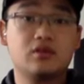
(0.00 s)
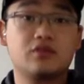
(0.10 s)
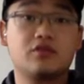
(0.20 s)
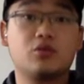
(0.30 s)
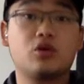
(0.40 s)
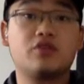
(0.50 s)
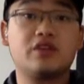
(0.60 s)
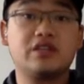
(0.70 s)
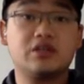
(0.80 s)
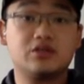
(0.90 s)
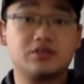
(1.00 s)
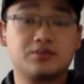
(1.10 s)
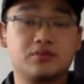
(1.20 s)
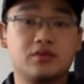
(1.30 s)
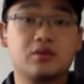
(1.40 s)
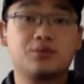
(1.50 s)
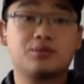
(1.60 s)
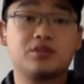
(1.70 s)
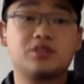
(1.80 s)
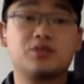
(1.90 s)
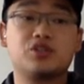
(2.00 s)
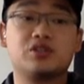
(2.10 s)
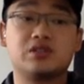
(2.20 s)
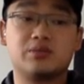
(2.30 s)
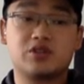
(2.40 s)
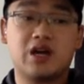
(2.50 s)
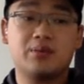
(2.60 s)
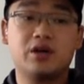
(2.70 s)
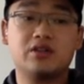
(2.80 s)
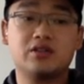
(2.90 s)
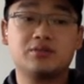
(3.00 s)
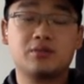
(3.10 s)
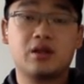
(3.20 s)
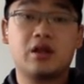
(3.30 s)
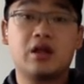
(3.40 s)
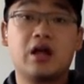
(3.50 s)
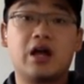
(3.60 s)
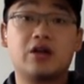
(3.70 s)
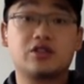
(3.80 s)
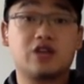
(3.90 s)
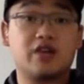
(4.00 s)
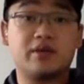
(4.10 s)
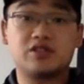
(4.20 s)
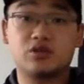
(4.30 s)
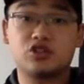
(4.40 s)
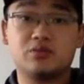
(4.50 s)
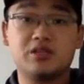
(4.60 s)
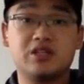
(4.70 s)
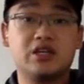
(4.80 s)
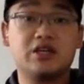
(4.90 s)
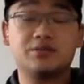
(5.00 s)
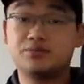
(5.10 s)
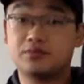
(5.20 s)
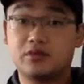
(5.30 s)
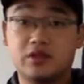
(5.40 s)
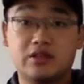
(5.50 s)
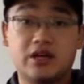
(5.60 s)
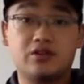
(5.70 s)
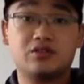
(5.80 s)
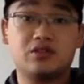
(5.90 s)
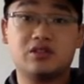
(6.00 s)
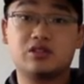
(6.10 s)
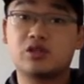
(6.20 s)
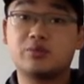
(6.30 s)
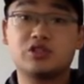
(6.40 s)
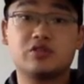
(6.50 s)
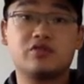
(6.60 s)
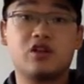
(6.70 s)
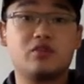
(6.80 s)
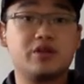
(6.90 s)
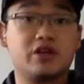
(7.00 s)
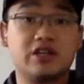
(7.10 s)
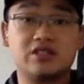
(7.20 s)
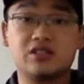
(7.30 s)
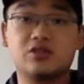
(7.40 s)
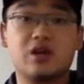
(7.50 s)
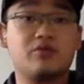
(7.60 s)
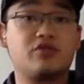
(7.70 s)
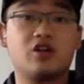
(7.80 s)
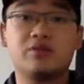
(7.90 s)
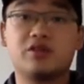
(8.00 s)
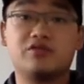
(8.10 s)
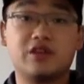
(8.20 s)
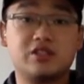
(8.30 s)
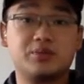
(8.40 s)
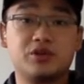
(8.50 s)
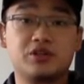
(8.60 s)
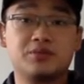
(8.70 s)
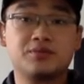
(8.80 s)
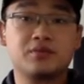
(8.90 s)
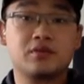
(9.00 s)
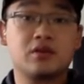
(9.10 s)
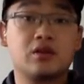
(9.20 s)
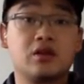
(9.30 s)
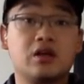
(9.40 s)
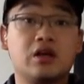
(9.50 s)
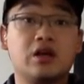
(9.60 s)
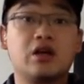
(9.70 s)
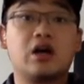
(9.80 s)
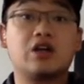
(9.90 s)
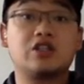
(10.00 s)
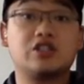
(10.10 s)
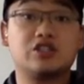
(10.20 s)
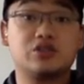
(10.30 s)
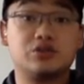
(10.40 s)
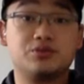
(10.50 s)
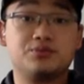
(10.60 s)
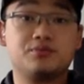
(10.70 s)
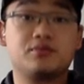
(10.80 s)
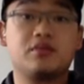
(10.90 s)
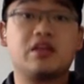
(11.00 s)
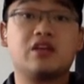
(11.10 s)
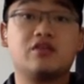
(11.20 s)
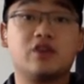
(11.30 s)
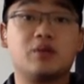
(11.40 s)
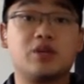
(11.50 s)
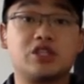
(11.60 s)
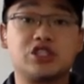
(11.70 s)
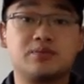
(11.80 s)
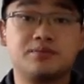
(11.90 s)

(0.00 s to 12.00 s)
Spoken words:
For more videos, please push the subscribe button. I also have my social media down in the description. Follow me on Instagram, follow me on Facebook. I'll see you soon. Thank you very much.